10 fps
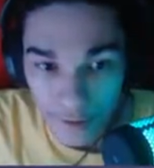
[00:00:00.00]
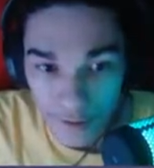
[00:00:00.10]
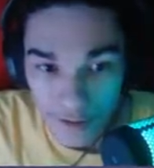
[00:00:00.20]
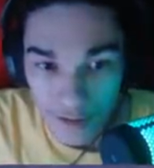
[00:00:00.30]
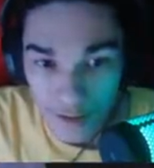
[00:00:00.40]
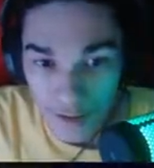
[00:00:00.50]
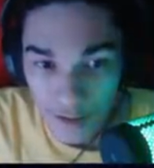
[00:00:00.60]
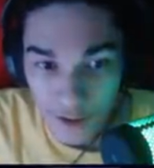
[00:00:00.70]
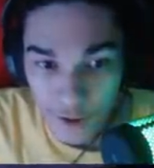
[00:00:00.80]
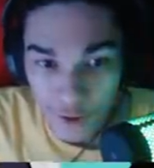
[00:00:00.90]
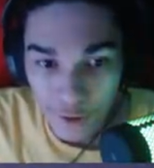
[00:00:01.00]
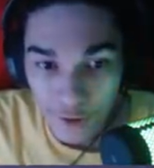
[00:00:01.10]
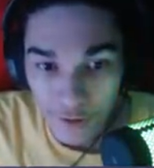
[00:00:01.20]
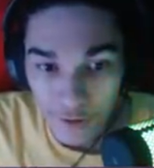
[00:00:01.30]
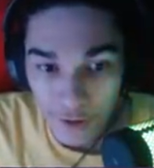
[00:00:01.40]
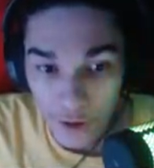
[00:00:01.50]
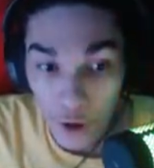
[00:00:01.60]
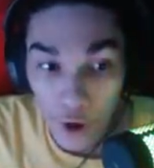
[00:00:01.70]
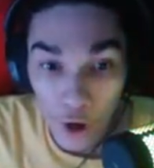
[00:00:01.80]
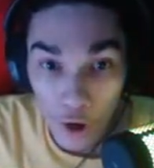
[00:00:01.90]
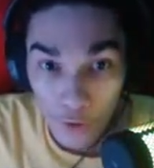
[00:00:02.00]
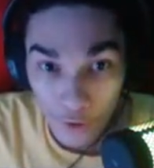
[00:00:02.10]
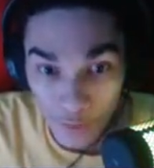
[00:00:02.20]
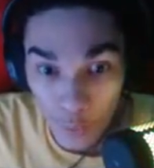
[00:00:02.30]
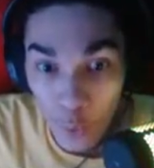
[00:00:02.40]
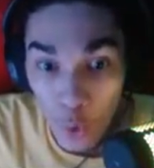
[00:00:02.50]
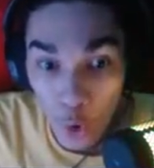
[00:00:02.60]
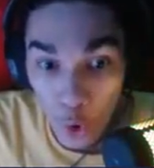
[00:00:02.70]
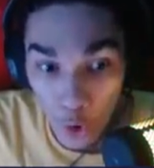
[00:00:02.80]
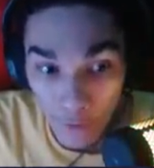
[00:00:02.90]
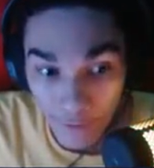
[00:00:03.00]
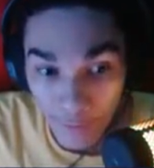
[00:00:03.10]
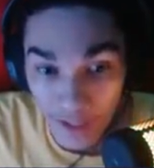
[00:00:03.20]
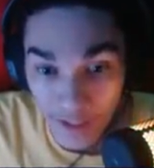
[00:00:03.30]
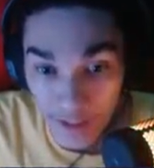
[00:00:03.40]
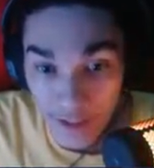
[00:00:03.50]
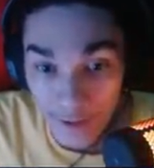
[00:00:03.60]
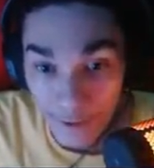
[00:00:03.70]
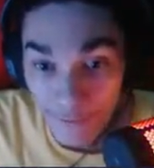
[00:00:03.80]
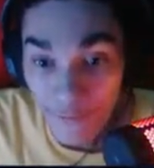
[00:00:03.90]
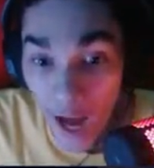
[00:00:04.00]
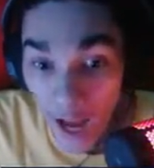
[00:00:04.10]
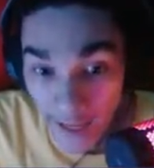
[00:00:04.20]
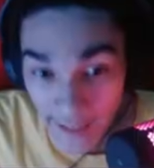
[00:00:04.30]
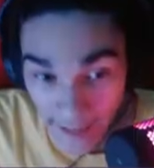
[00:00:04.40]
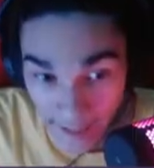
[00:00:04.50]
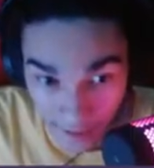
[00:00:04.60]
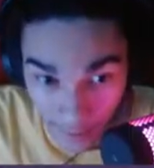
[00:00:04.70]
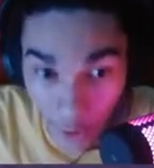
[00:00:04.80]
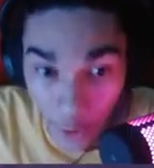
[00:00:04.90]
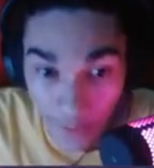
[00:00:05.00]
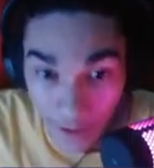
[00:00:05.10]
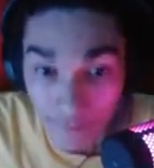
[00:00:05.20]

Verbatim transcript: Is it in here? Oh, there's more places in the finance department.